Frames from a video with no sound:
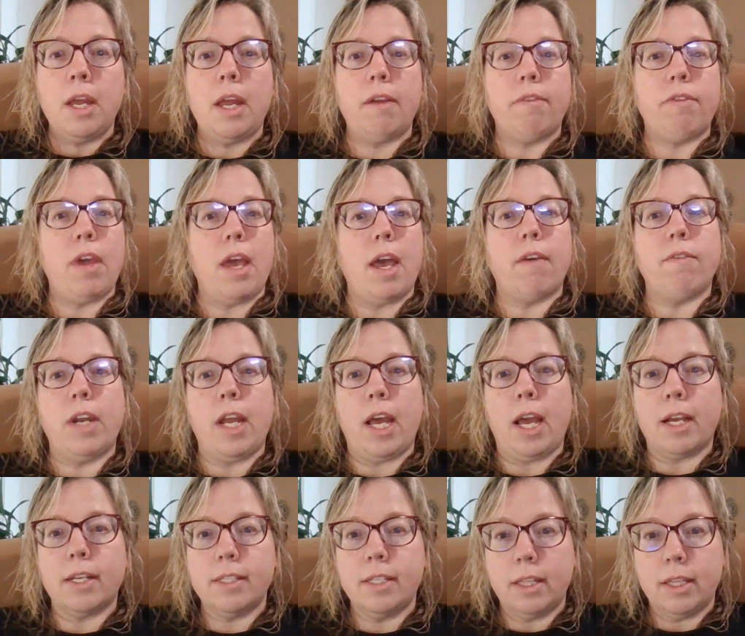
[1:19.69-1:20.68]
If they have an
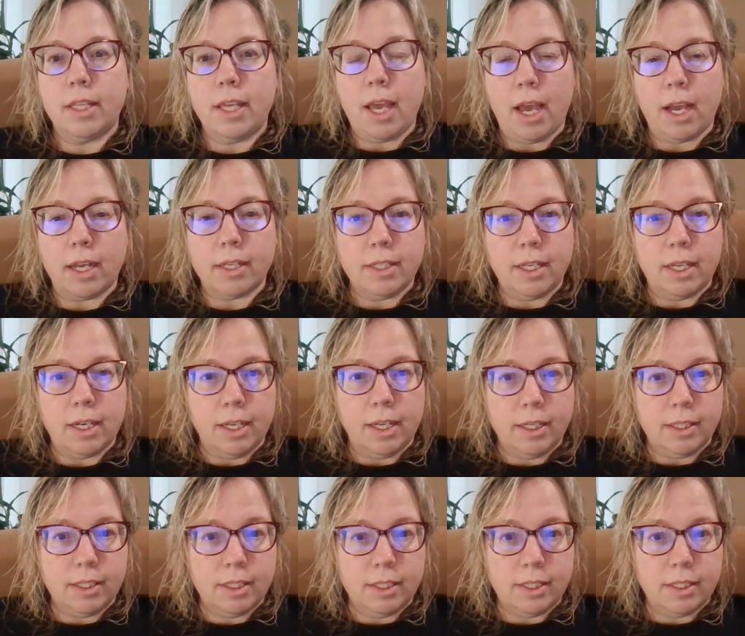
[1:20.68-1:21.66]
accent, the accent
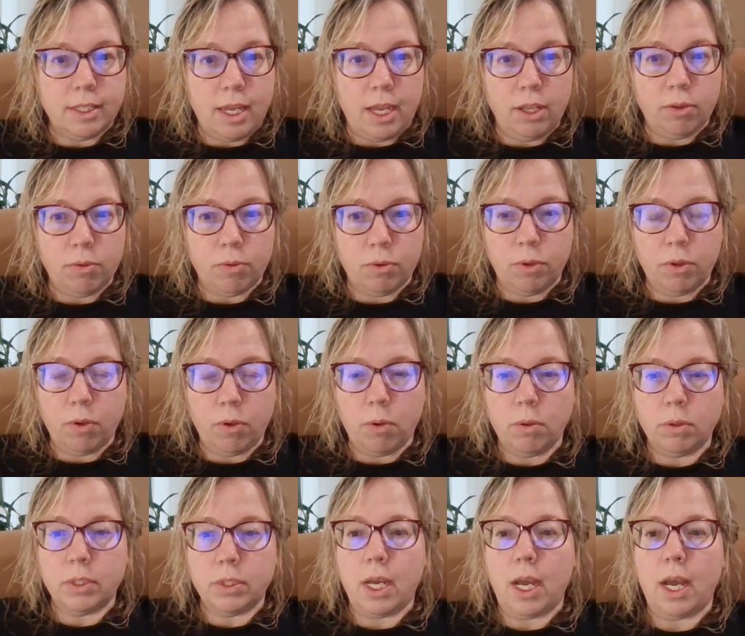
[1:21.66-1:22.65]
needs to stay through the
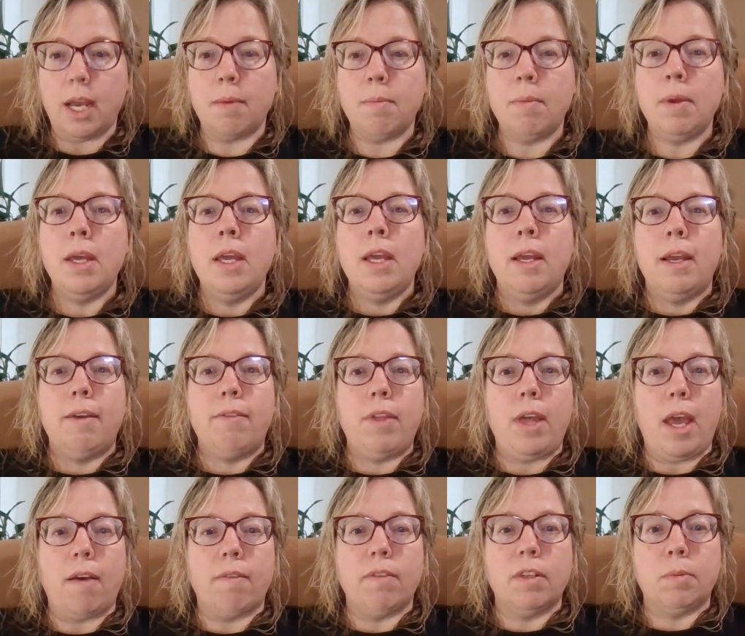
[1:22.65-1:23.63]
whole time. If
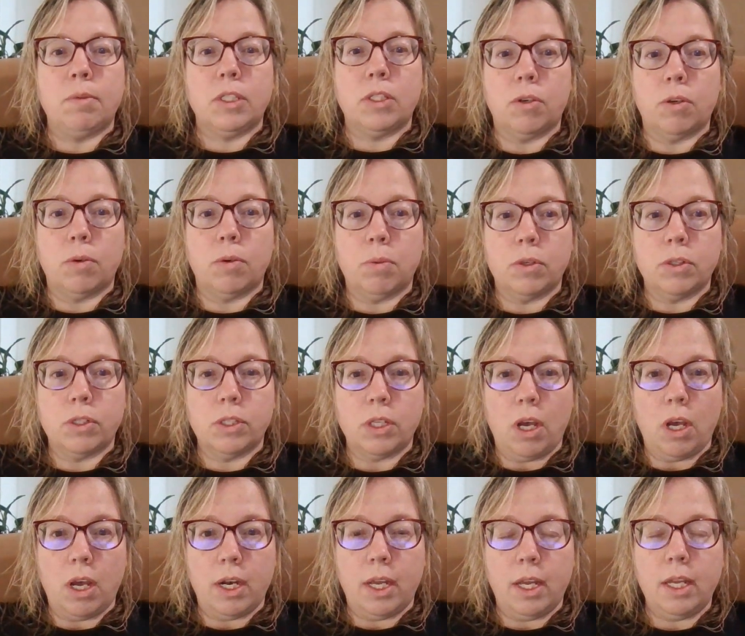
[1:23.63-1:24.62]
they have a certain
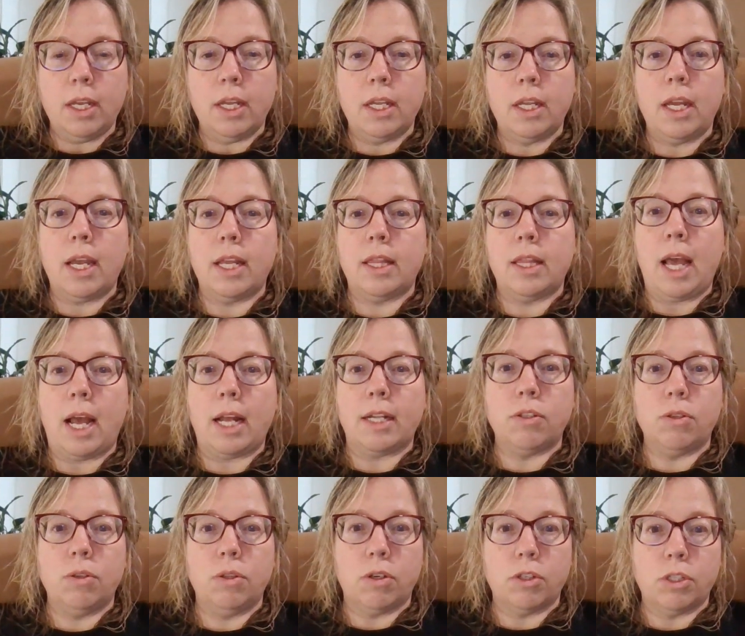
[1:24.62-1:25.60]
persona and
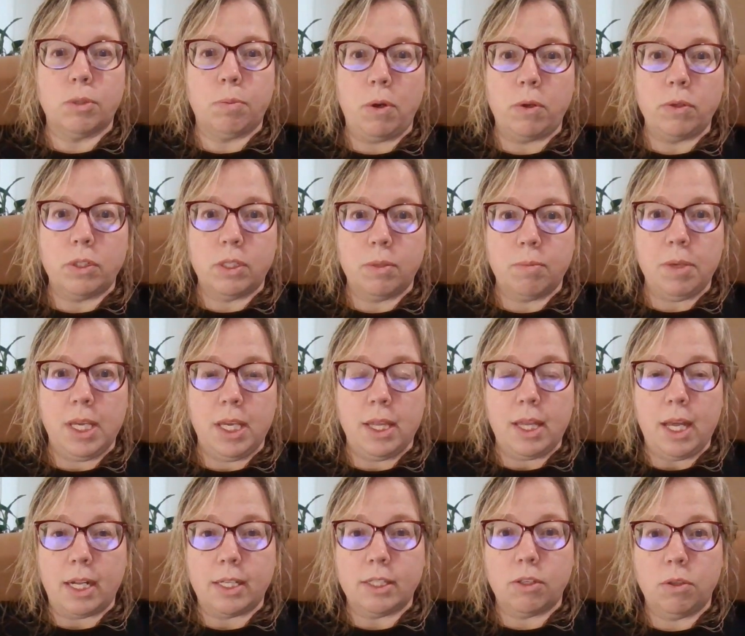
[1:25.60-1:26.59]
that's who they're supposed to
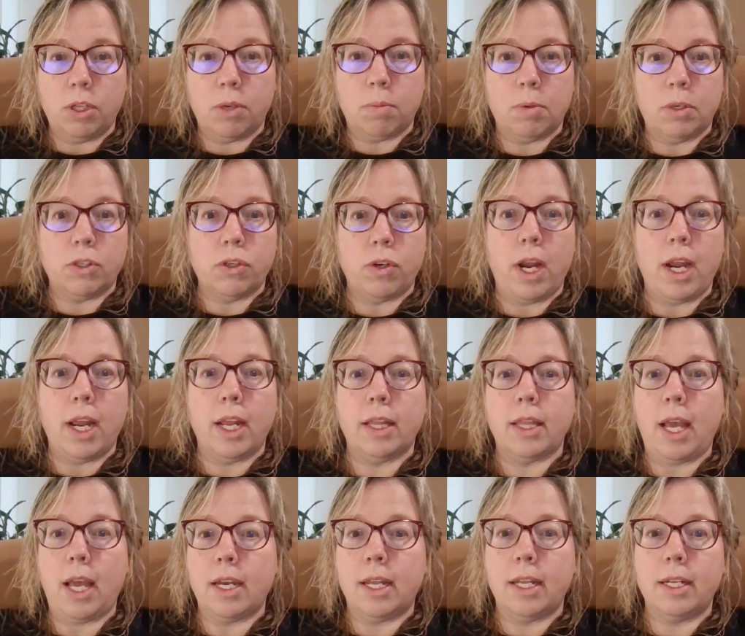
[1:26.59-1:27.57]
be, that's who they're
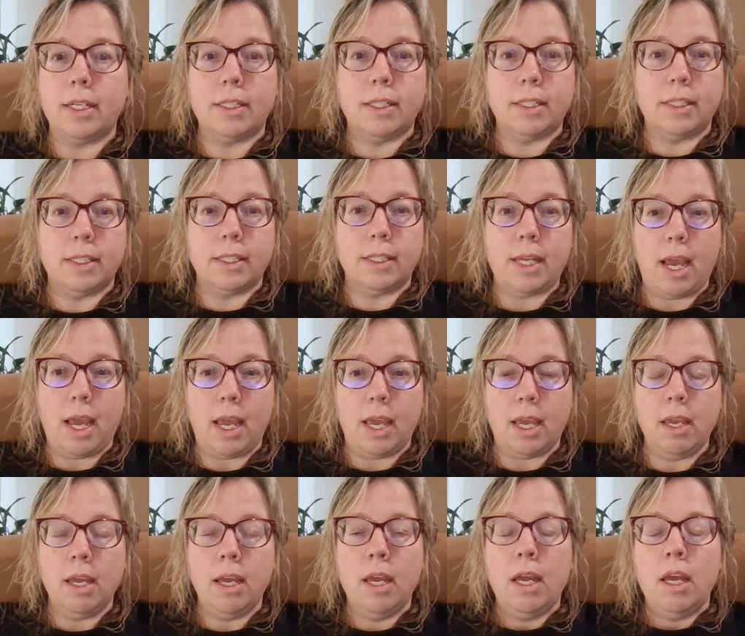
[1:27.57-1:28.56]
portraying, that needs to
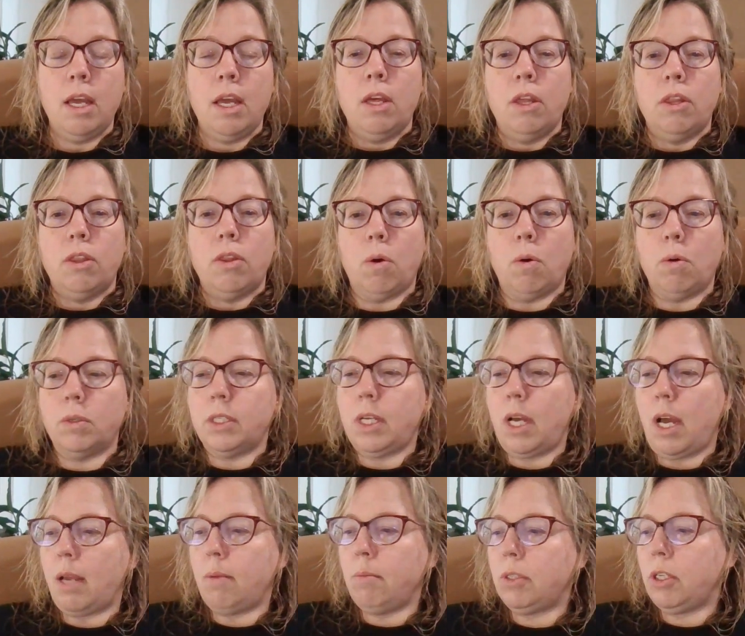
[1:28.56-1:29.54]
stay the whole
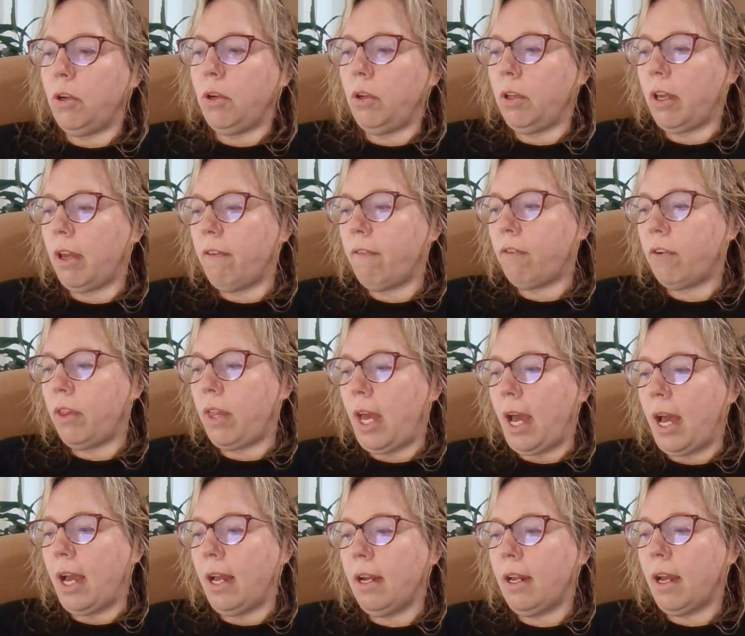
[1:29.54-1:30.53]
time. So you're looking for
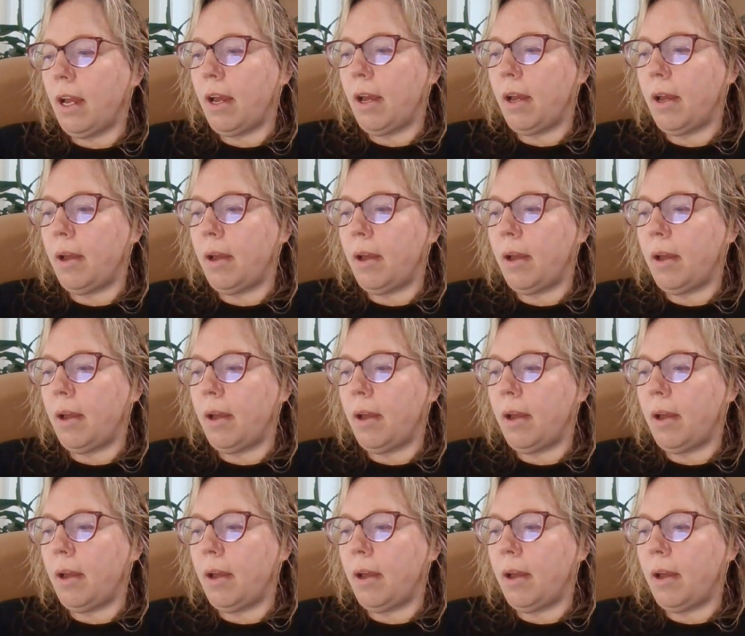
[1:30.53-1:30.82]
that.